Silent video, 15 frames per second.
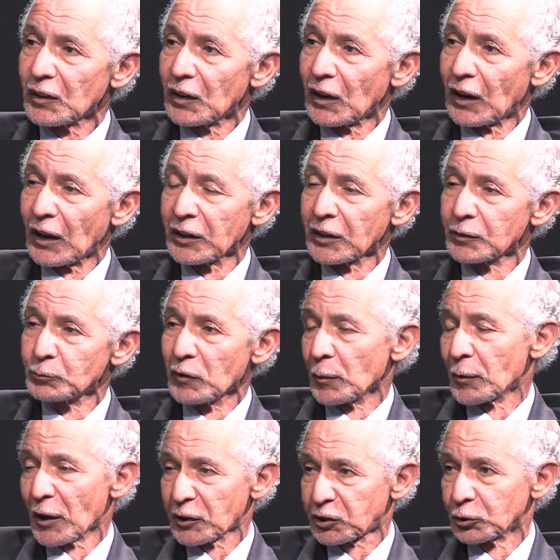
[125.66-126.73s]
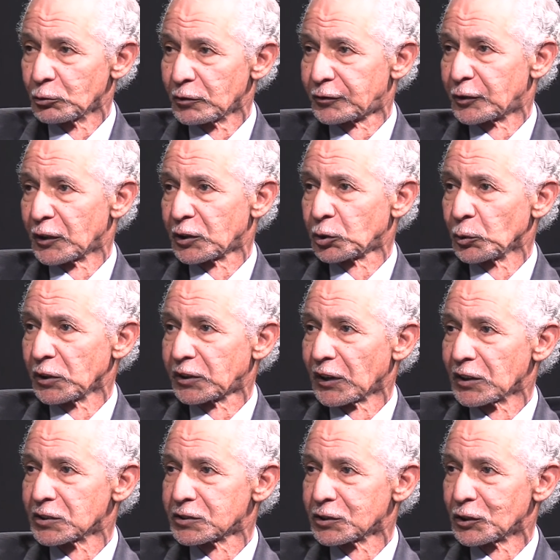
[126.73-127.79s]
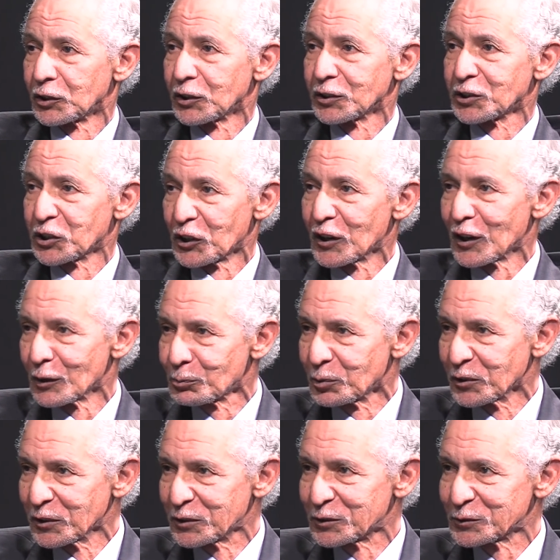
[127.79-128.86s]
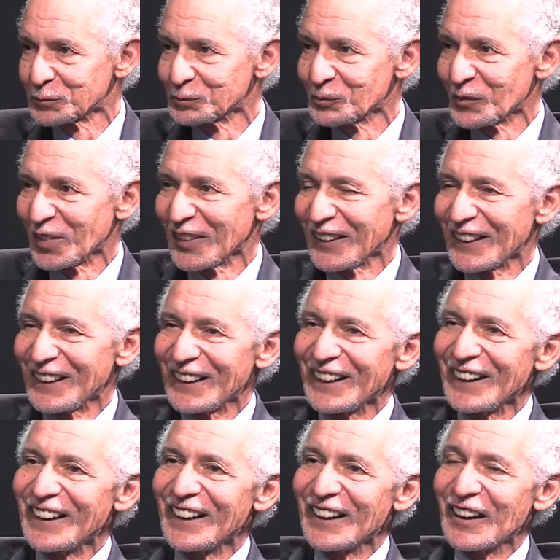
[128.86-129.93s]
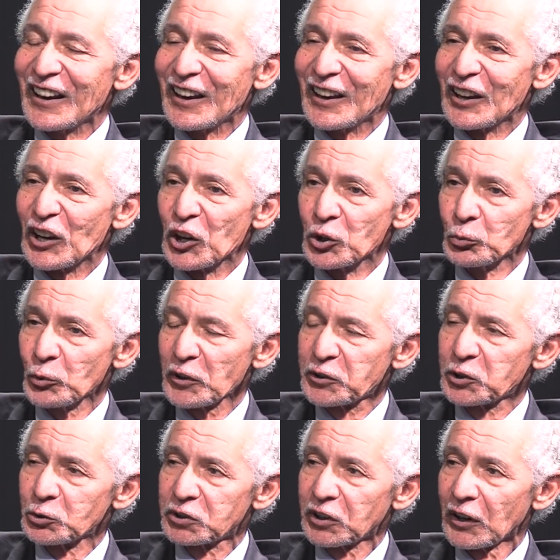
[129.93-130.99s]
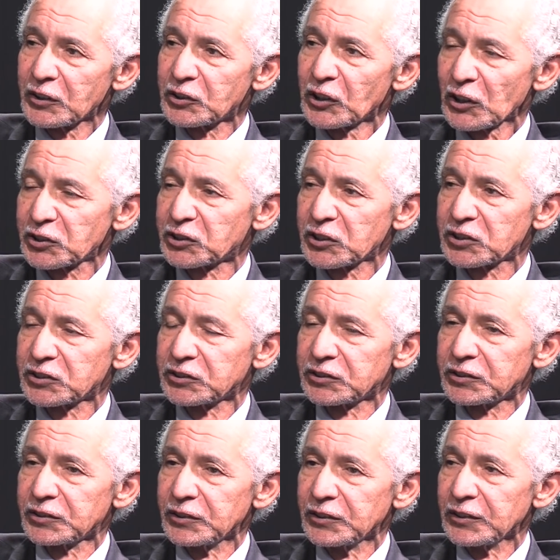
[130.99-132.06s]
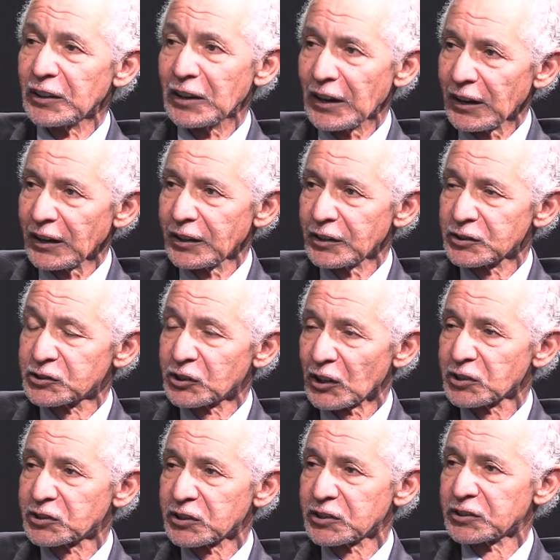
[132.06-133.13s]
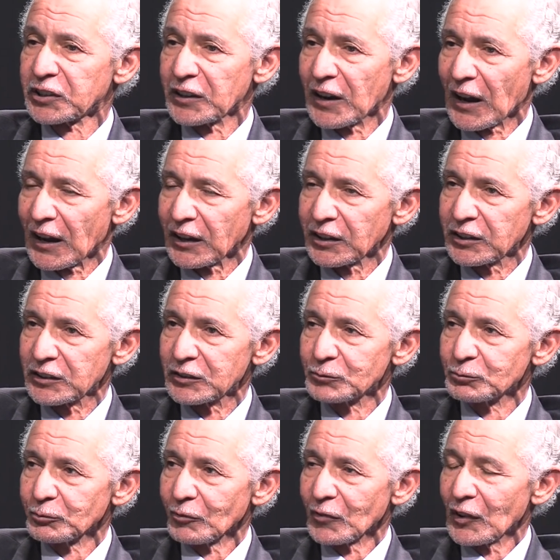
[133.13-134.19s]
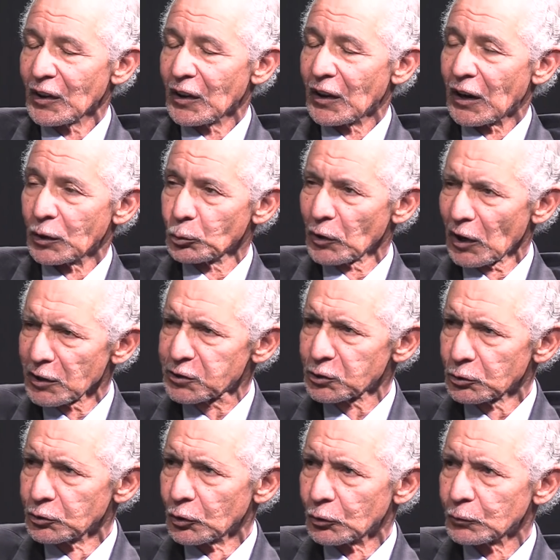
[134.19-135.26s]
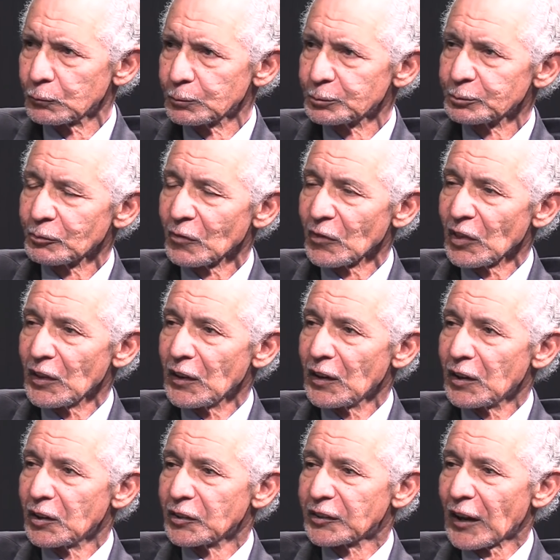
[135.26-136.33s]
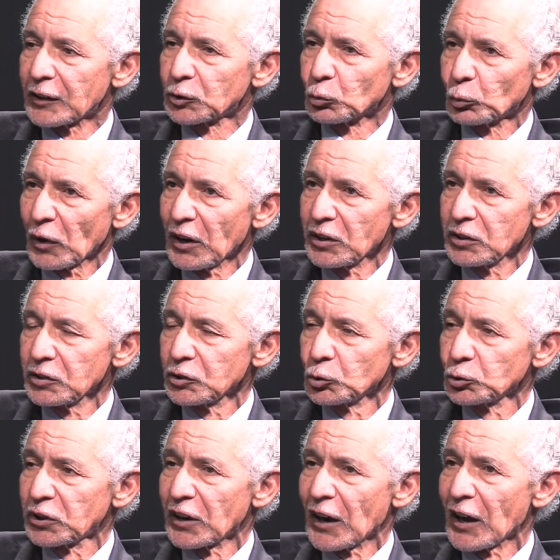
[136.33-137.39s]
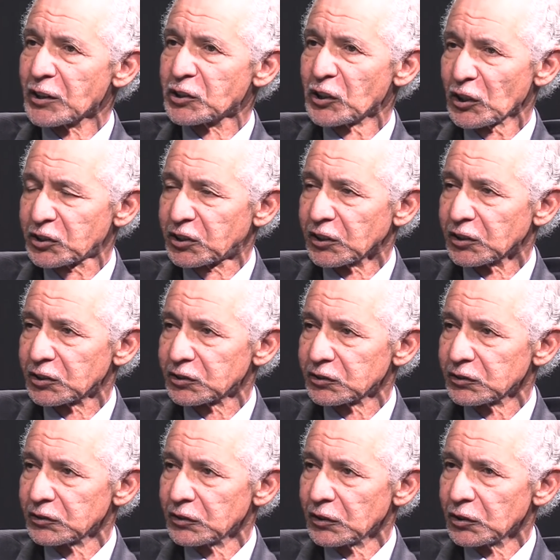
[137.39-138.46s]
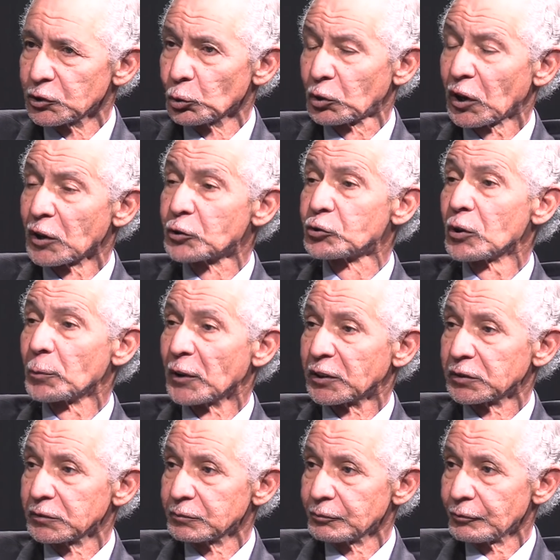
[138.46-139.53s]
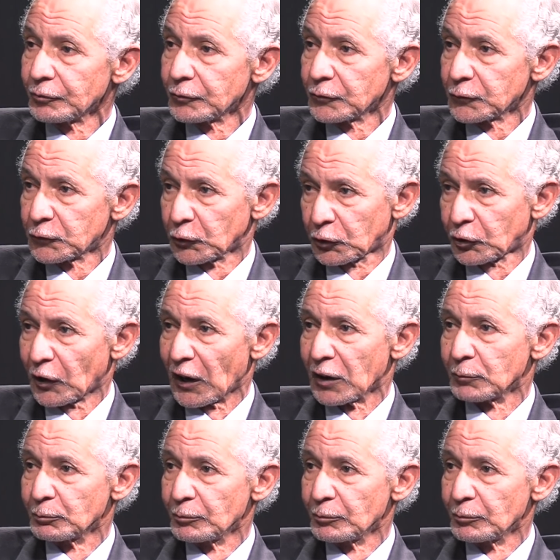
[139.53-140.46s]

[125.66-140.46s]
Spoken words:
and maybe I should refer to it as your journal piece, in which you said justice delayed is justice denied. And we also know that when you deny justice, you contribute to crime.